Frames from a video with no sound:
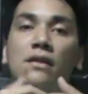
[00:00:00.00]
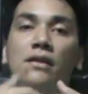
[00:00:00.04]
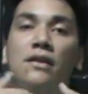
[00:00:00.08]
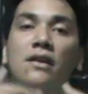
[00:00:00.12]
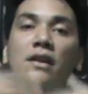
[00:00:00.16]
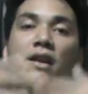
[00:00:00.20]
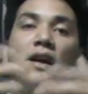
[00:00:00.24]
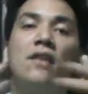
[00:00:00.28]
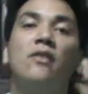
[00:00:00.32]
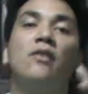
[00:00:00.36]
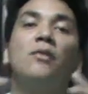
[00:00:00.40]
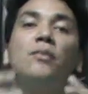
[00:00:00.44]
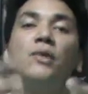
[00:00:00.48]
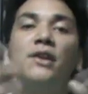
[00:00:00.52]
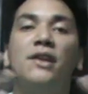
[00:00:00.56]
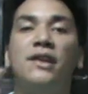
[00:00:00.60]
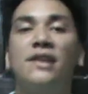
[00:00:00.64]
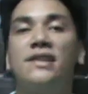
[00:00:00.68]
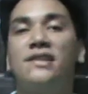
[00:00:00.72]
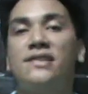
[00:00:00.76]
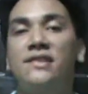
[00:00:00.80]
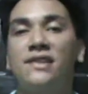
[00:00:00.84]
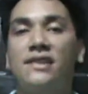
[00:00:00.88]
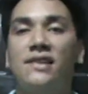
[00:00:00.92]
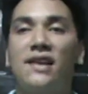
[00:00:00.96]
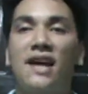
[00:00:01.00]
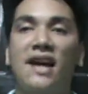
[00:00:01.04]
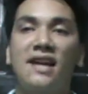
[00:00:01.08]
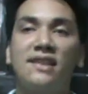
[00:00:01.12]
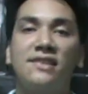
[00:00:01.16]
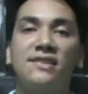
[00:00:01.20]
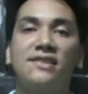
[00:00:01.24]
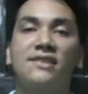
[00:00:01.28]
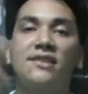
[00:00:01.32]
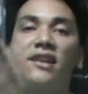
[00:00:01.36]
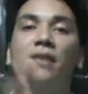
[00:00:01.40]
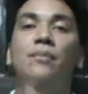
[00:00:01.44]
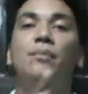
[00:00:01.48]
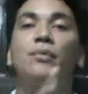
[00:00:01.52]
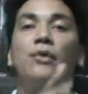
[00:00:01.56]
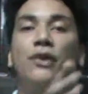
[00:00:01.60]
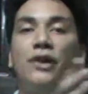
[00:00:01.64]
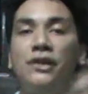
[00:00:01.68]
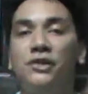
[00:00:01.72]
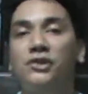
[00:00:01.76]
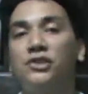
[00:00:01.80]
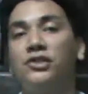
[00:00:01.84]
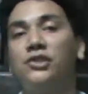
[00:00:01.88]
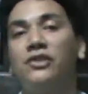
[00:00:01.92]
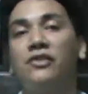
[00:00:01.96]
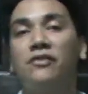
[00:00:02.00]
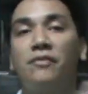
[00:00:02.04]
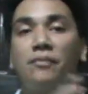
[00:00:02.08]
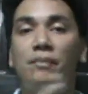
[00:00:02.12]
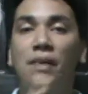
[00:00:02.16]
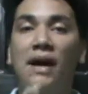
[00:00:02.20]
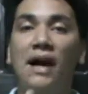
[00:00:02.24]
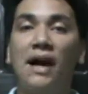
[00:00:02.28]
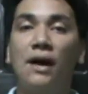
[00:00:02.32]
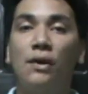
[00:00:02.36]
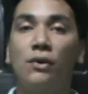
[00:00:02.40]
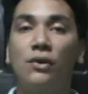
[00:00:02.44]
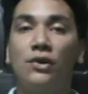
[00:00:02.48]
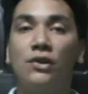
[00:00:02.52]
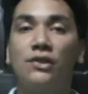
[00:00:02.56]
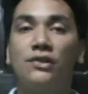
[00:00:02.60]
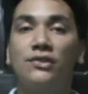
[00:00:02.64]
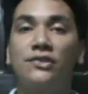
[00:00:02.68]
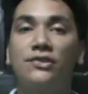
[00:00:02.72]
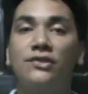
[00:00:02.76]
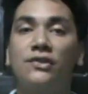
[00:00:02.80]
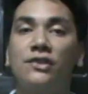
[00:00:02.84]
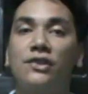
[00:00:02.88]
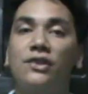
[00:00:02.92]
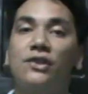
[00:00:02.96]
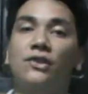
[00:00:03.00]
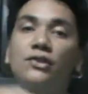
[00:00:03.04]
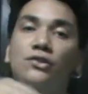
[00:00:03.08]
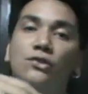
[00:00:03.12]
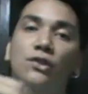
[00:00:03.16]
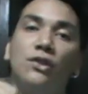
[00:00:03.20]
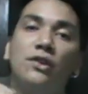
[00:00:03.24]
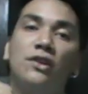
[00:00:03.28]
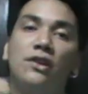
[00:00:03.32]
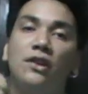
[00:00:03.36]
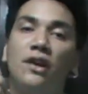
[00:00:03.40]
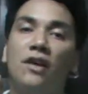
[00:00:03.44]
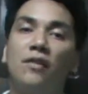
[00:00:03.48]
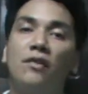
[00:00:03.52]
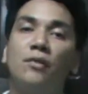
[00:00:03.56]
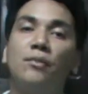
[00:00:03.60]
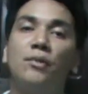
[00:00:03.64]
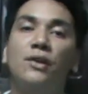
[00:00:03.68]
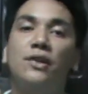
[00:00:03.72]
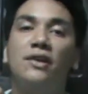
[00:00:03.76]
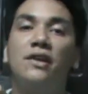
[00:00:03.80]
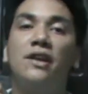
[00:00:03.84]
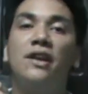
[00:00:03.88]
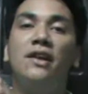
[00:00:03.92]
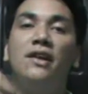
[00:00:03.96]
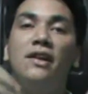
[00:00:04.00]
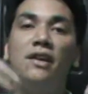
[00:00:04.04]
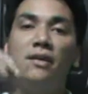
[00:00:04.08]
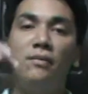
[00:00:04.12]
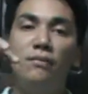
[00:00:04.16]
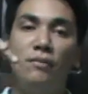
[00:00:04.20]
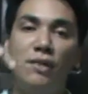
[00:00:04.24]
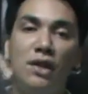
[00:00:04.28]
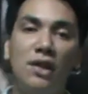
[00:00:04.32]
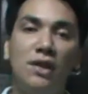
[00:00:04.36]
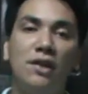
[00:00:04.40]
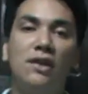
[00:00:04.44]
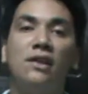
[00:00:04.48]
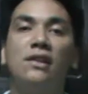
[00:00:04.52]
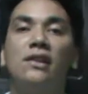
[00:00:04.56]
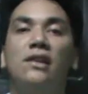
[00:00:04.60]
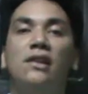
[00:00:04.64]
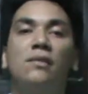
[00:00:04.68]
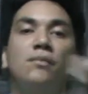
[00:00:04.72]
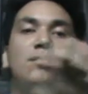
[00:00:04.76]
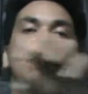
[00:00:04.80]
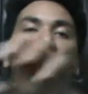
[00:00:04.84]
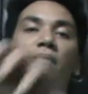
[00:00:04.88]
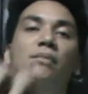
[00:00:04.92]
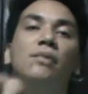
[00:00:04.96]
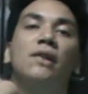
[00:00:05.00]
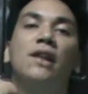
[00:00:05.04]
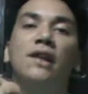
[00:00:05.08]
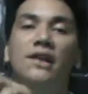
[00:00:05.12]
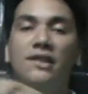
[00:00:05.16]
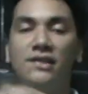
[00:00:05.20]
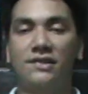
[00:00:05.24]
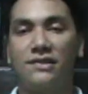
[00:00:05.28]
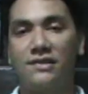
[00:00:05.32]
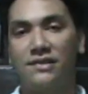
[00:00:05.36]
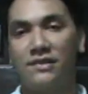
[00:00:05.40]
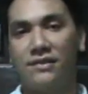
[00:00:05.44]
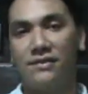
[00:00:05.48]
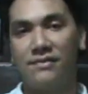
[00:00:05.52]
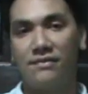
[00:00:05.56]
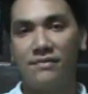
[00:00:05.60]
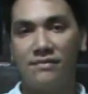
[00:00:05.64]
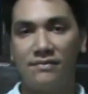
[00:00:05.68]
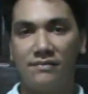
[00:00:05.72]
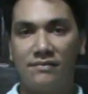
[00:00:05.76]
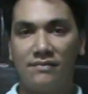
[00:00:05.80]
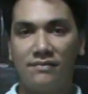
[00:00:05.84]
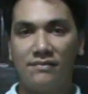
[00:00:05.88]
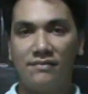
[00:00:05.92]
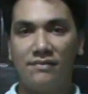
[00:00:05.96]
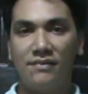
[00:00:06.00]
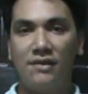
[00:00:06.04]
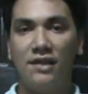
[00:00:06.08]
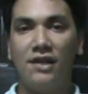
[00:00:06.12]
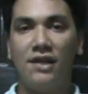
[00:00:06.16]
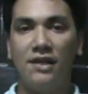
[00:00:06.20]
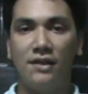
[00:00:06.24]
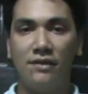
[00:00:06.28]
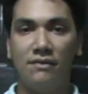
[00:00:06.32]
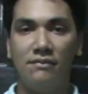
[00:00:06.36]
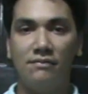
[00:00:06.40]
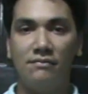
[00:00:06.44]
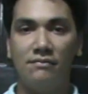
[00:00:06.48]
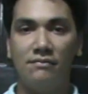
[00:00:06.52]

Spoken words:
government has separation of powers, so the government can immediately be placed in.